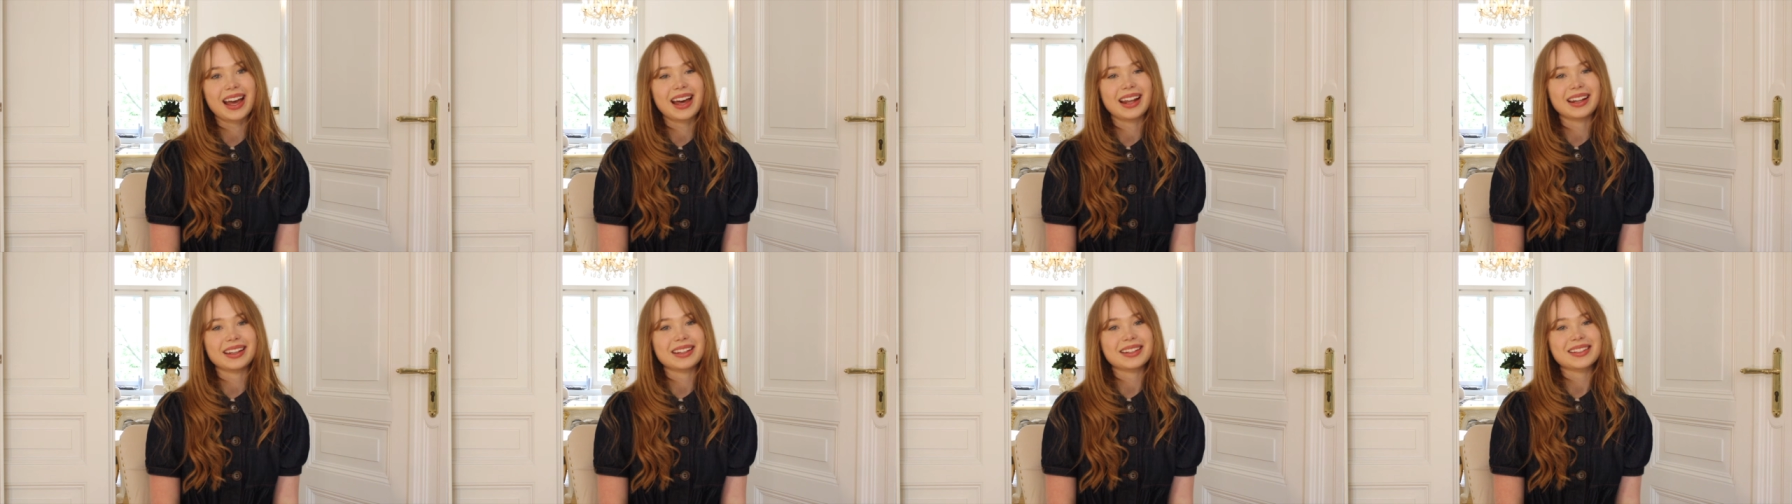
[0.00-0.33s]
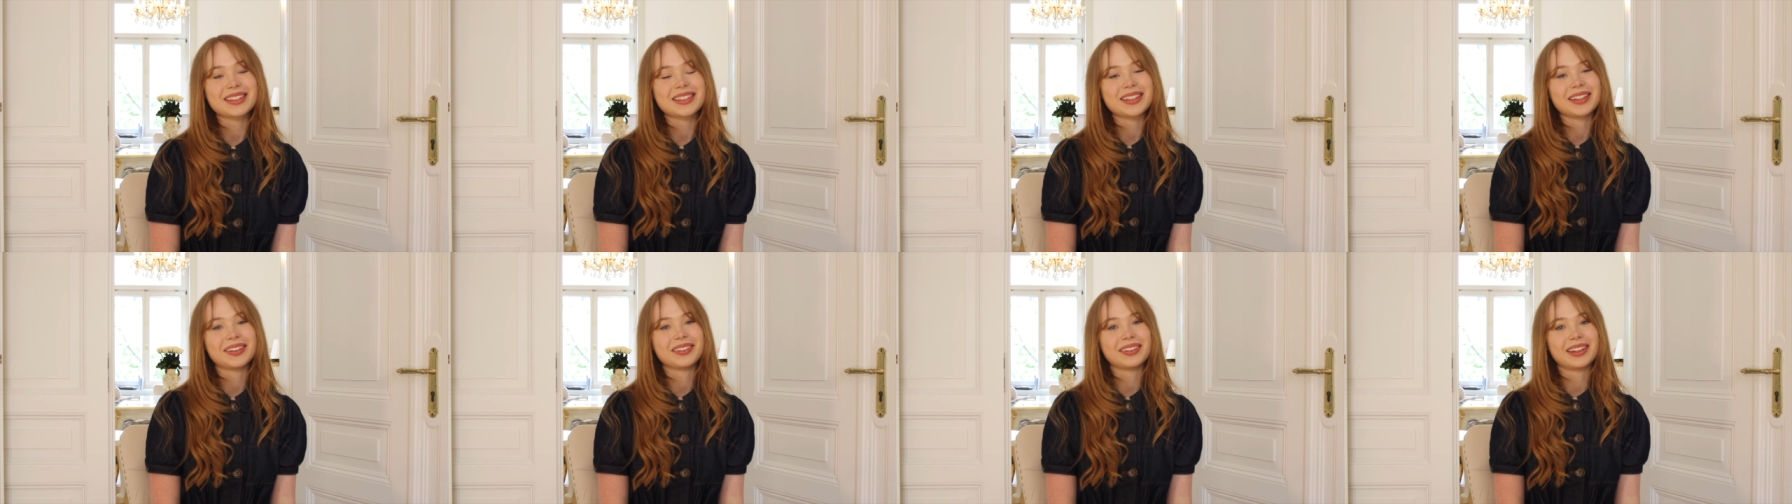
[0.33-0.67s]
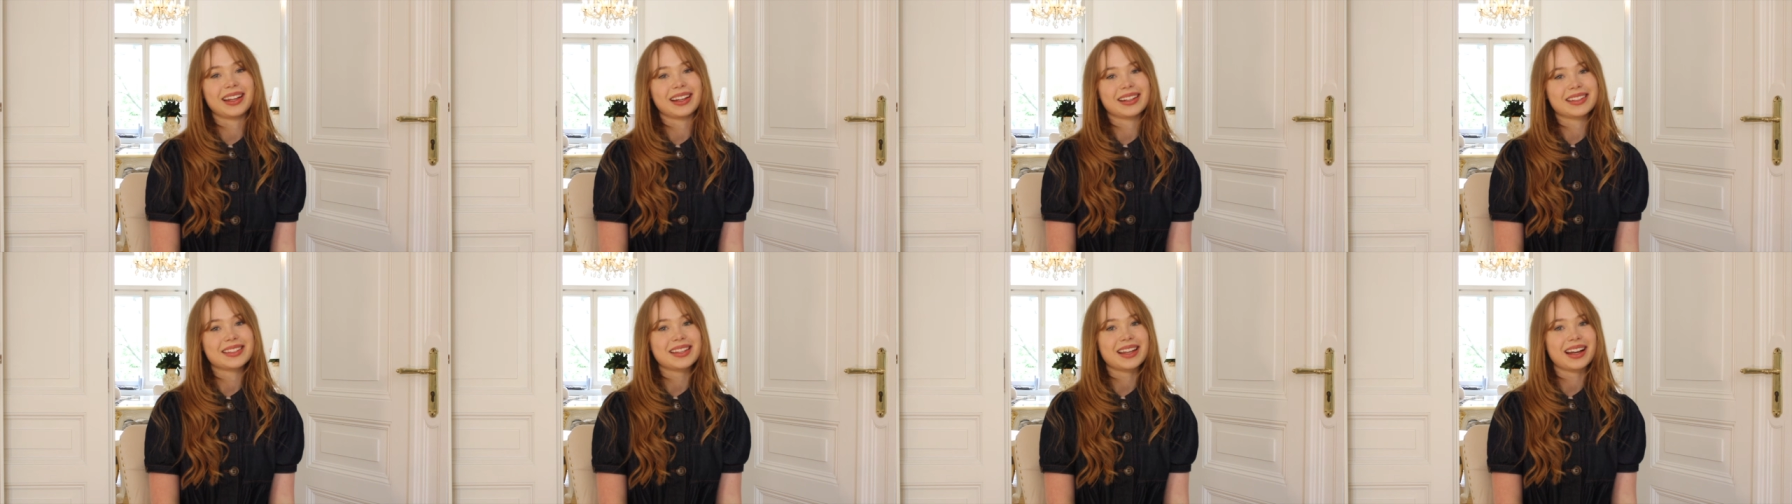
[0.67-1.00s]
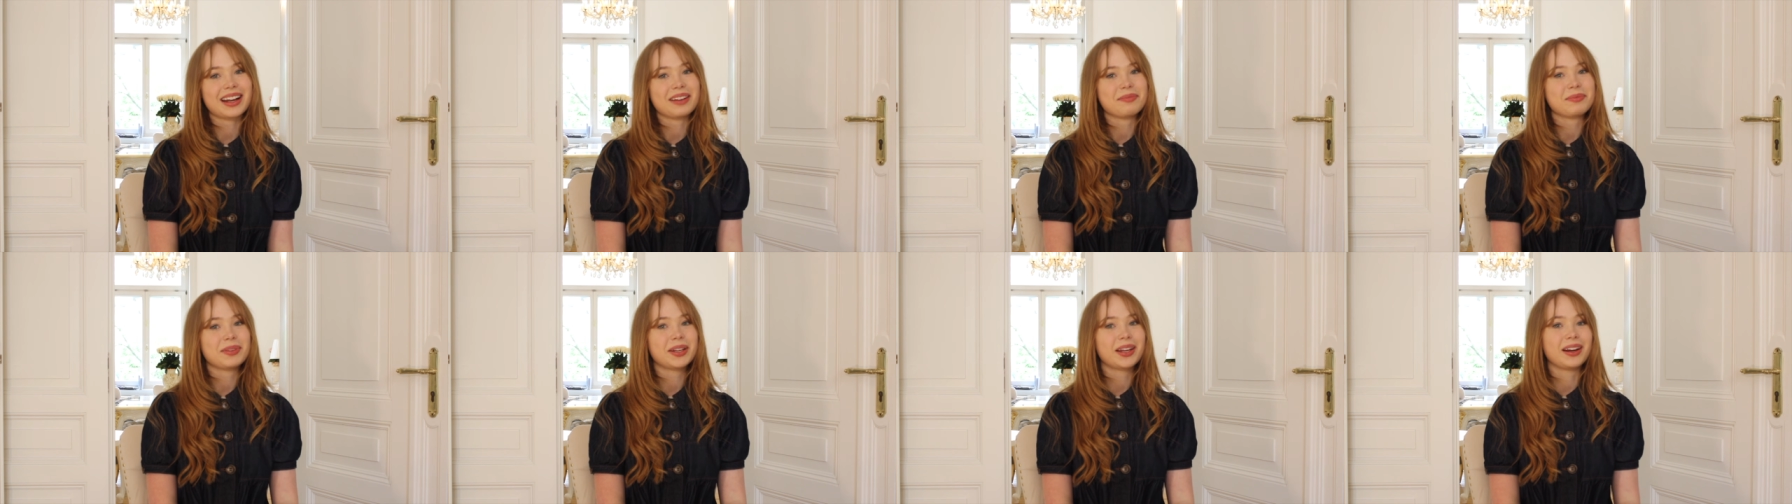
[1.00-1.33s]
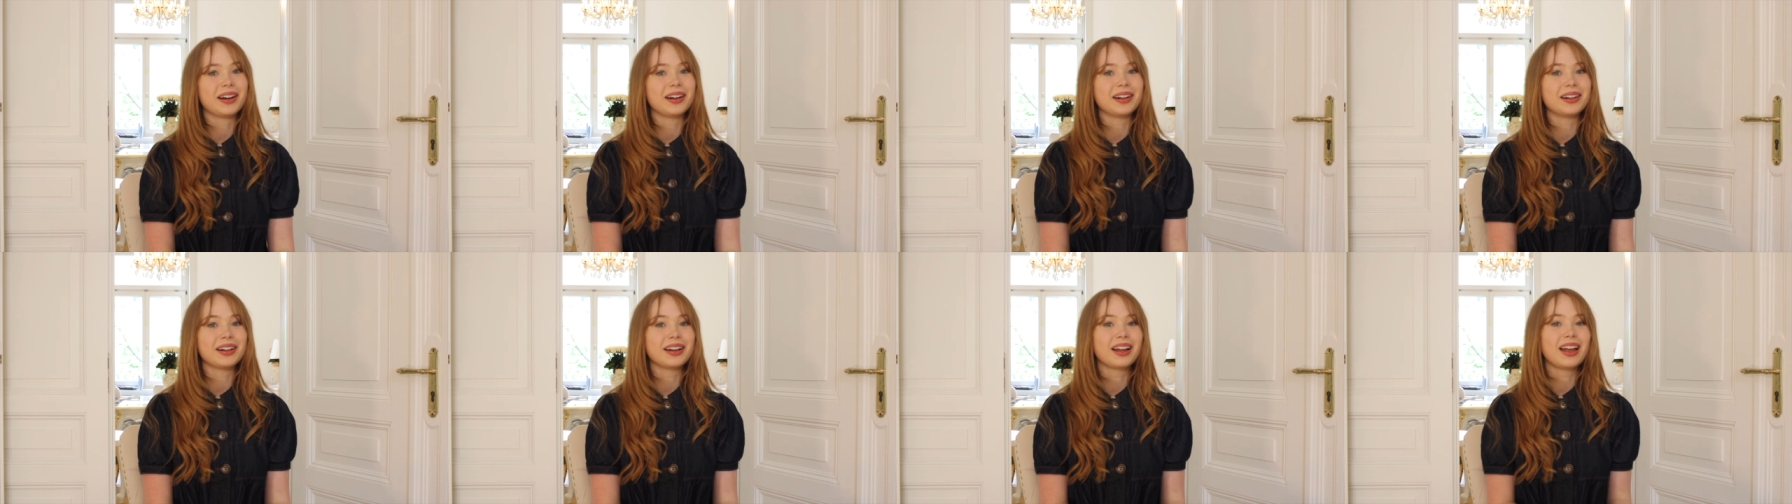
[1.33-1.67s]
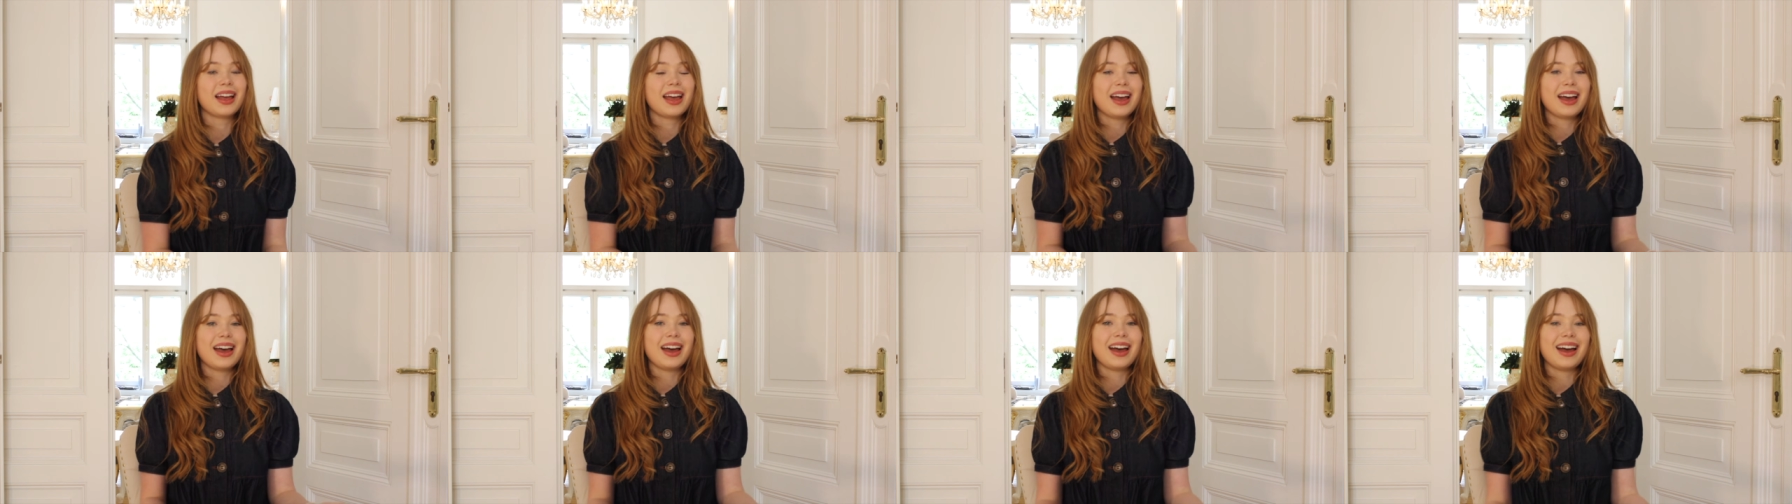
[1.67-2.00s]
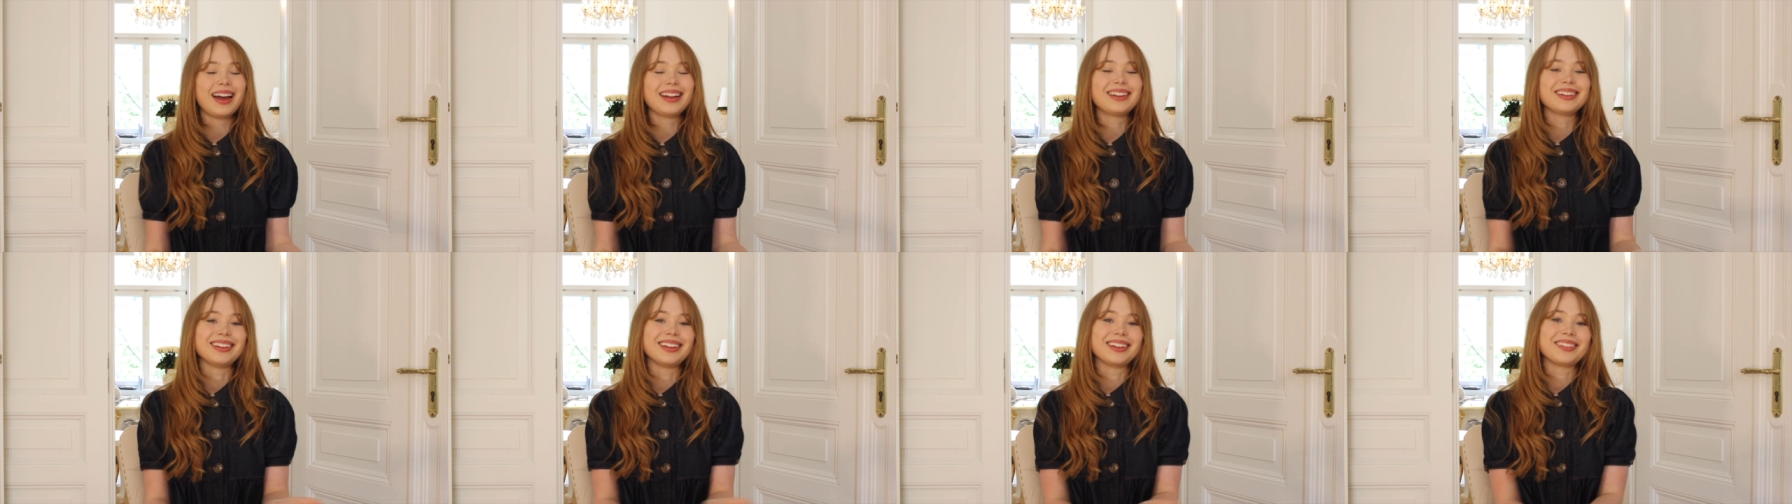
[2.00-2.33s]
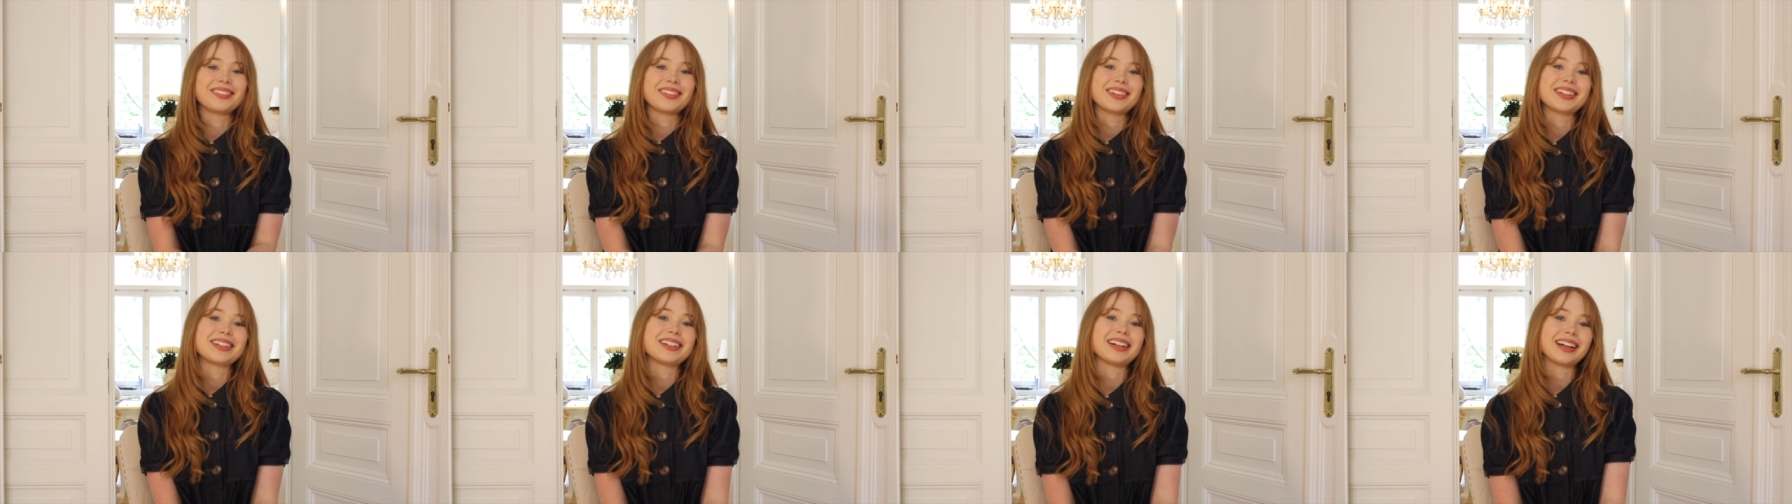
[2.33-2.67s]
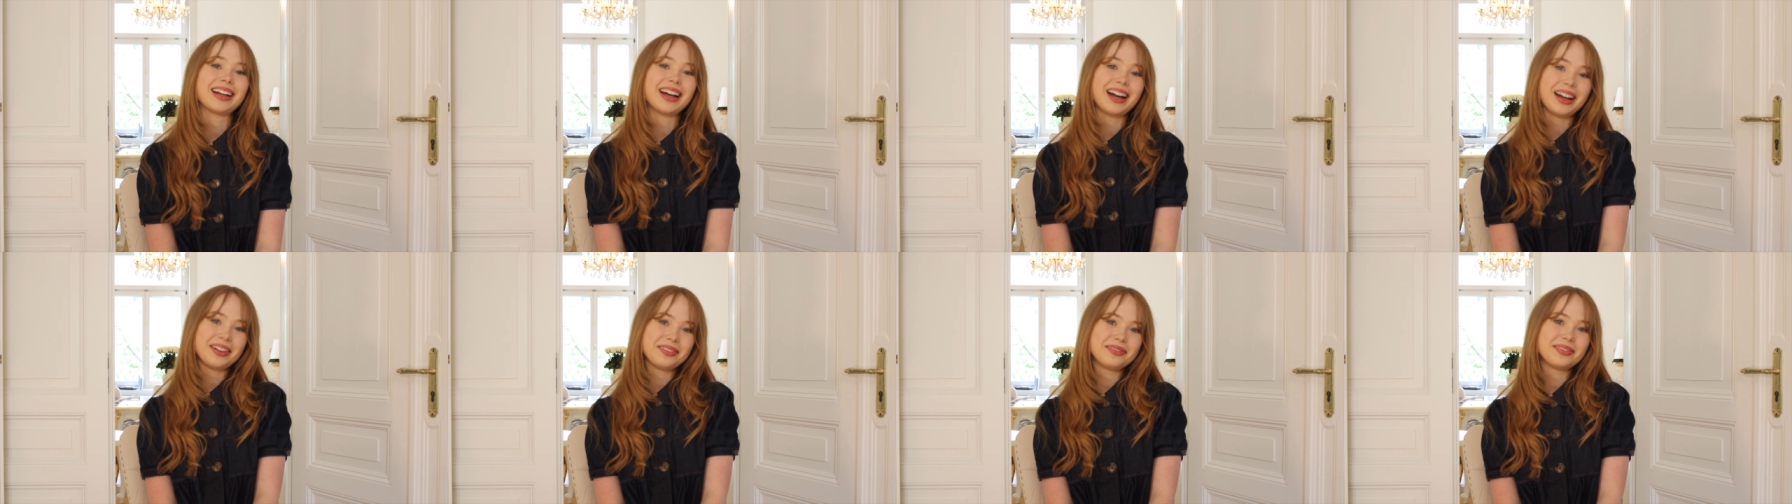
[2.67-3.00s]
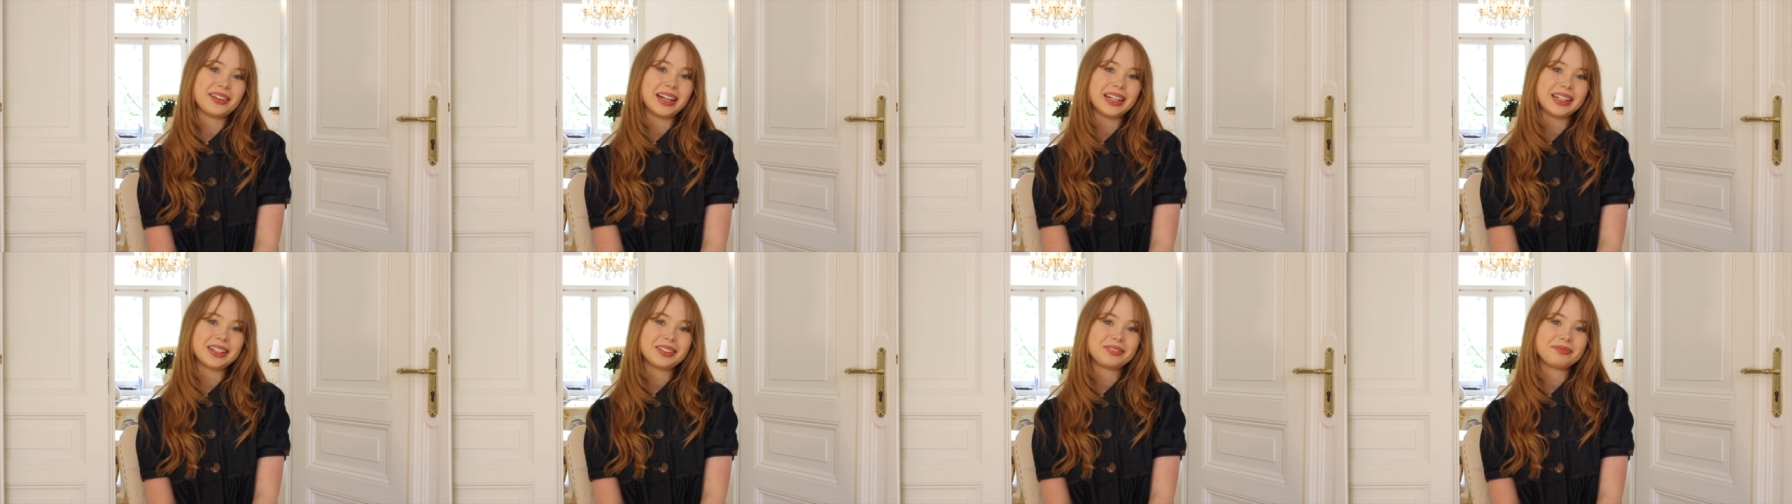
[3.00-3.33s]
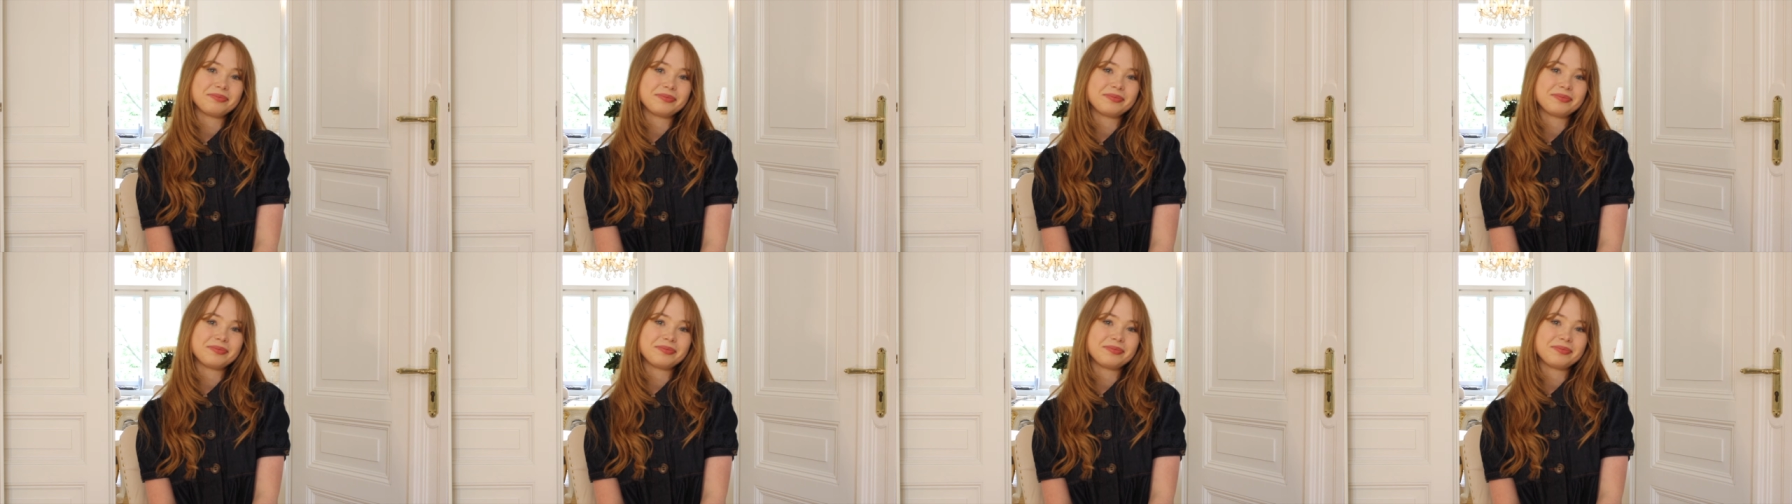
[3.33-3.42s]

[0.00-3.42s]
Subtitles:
and see you next time here at the Literature Cafe.